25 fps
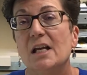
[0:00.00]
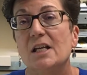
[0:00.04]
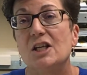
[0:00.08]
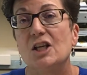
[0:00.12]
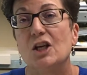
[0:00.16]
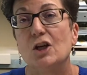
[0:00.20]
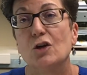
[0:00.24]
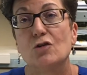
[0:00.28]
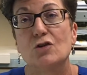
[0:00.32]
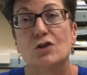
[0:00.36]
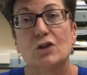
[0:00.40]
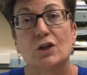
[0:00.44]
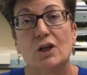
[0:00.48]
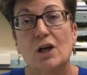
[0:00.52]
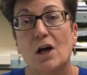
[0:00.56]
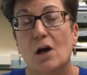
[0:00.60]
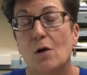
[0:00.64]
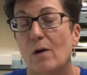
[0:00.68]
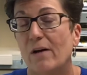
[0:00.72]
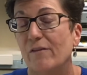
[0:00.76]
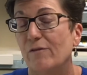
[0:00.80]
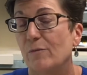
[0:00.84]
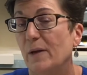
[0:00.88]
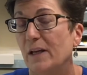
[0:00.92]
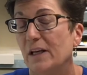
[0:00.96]
Years
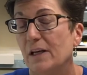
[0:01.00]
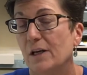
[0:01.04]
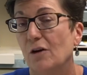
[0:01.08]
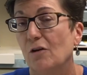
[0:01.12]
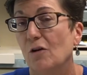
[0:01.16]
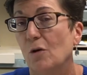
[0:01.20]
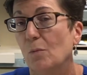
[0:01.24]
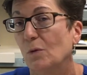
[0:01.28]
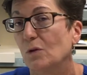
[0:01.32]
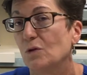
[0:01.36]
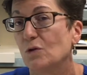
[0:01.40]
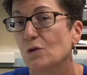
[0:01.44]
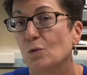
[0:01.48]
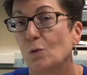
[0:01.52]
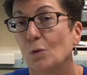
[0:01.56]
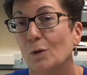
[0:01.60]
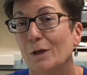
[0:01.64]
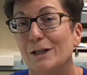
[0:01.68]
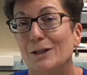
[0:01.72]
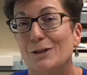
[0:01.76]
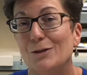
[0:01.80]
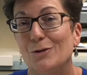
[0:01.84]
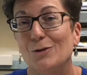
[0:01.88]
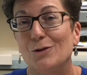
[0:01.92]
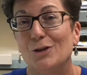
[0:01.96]
ago, I've been here almost
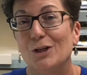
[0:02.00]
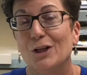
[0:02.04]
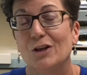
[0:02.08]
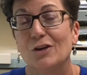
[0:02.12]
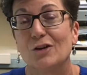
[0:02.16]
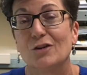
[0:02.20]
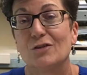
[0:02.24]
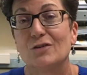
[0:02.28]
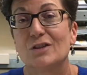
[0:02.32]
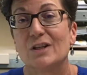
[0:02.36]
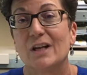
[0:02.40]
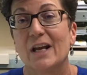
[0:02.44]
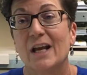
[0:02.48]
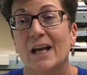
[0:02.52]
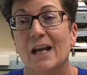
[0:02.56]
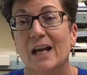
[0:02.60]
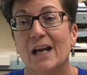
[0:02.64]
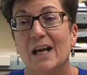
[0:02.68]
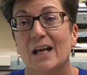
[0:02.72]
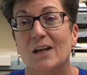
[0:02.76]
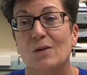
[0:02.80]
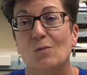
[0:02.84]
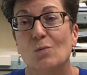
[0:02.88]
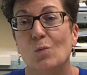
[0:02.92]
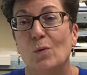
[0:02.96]
22 years,
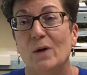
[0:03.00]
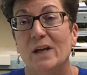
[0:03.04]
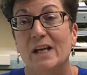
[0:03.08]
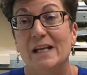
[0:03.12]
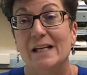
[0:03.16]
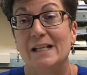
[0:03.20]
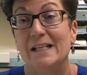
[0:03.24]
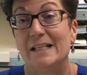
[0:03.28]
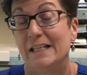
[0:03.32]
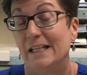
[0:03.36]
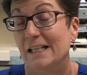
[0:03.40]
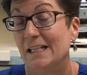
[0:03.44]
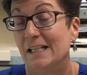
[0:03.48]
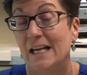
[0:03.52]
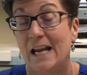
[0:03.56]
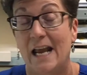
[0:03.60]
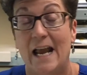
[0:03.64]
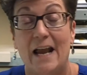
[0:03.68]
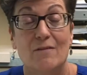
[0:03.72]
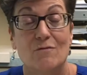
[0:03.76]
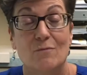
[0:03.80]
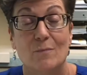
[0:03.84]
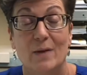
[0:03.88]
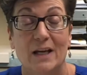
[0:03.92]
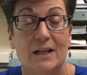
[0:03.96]
and we didn't
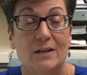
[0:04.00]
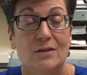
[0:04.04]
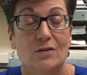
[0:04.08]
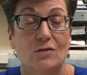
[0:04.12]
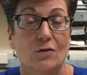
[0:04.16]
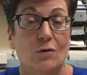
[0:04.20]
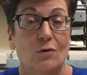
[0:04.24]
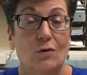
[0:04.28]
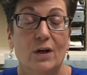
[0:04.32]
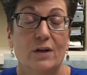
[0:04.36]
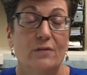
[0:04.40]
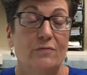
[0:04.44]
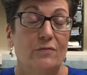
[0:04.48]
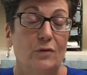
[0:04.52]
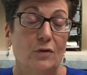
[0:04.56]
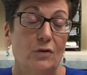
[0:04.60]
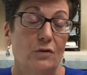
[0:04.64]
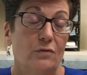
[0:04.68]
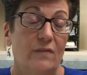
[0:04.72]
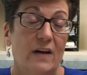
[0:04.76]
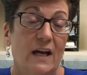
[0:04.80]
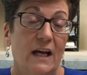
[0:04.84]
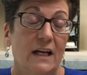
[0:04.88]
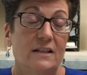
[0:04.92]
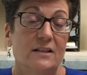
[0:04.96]
have mandatory
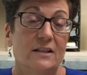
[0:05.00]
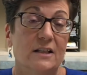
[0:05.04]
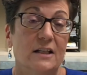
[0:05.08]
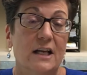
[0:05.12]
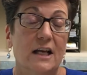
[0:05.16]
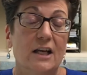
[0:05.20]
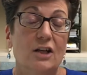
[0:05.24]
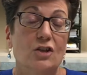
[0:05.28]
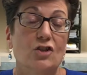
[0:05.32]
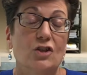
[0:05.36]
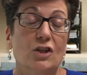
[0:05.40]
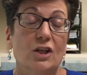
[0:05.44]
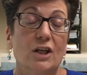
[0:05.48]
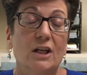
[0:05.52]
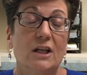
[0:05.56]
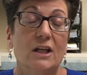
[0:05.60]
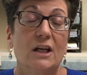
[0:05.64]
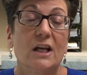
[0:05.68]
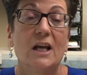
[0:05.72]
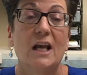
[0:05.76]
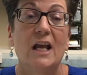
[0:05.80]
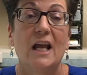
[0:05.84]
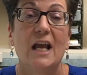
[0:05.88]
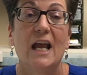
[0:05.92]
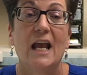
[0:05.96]
flu
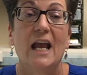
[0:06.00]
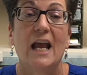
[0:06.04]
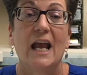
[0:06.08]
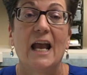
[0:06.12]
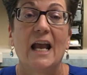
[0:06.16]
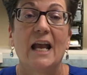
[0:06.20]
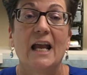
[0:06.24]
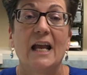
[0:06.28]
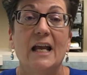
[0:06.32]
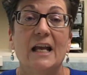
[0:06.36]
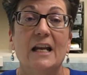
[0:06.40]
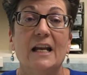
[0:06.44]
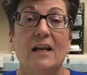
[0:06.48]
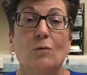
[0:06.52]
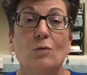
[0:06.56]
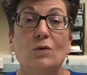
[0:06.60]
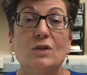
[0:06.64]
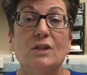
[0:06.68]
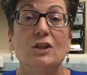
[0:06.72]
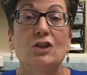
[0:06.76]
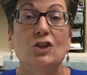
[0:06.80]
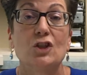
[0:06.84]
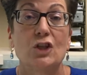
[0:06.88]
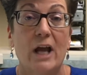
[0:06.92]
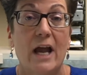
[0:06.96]
vaccination, and it
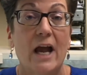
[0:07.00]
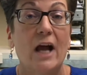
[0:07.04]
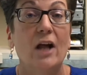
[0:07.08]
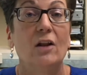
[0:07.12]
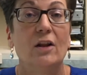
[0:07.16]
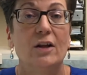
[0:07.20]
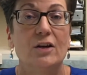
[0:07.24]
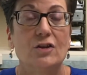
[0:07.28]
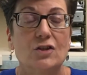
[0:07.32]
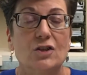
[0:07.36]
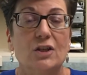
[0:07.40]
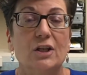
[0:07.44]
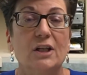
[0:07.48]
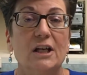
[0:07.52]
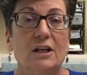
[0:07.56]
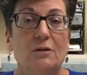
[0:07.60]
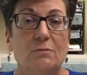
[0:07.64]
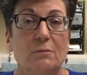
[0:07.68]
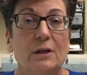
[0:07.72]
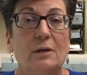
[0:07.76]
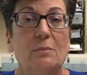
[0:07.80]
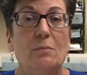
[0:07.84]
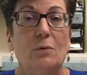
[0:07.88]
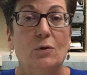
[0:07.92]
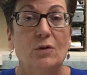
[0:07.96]
was a challenge to get
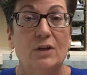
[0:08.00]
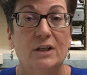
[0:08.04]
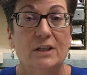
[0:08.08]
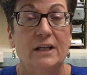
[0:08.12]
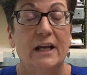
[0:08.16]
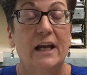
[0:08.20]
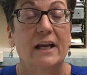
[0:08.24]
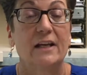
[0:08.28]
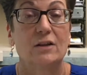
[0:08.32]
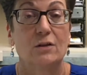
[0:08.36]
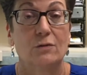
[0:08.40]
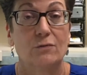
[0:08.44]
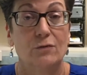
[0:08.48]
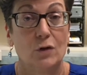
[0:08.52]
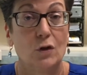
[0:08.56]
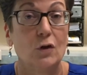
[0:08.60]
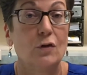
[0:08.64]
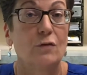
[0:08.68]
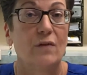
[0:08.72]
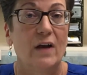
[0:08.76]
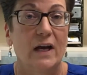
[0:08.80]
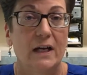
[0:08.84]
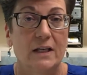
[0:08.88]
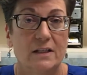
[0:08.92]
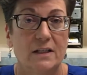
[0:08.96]
people to take the
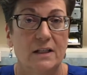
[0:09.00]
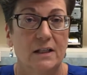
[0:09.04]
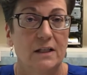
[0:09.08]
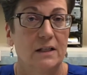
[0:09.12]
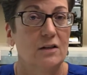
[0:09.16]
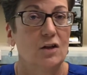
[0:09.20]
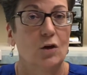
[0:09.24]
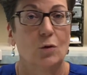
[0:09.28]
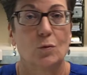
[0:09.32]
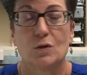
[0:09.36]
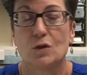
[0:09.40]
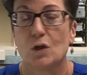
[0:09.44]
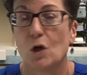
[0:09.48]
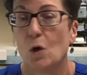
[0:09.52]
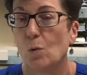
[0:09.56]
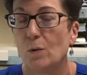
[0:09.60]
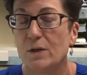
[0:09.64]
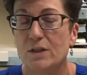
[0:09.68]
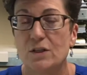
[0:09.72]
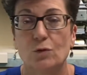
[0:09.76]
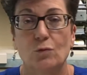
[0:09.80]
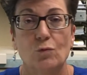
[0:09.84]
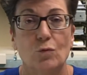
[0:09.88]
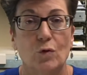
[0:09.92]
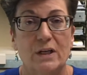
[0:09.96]
flu vaccine. There was
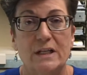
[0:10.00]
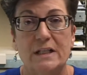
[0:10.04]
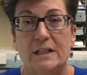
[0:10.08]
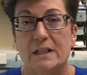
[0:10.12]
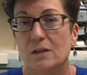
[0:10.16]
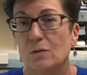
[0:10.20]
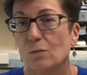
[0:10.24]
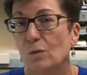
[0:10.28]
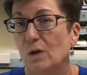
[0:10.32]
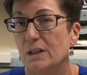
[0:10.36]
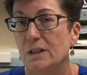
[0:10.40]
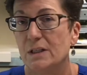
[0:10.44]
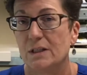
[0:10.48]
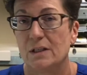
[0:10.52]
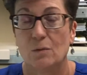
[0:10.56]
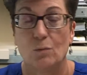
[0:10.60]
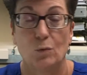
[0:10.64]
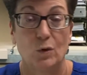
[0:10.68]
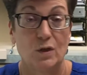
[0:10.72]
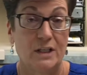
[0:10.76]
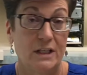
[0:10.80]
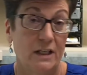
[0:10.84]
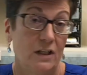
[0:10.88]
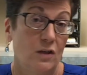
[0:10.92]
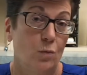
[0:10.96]
always a reason when
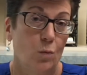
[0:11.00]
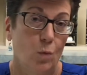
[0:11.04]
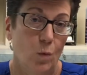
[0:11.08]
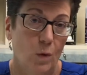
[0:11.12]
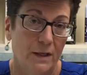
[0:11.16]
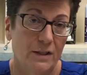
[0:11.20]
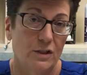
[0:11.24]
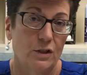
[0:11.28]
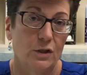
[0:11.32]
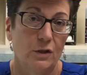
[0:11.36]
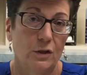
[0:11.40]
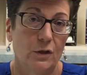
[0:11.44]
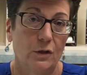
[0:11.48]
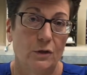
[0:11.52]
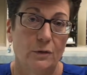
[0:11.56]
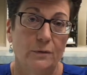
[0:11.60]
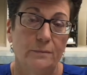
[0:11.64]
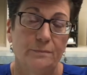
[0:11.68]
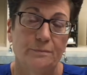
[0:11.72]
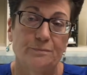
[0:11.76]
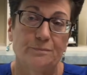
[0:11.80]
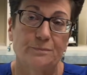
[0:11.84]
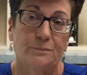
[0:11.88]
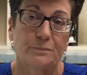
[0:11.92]
someone didn't want to.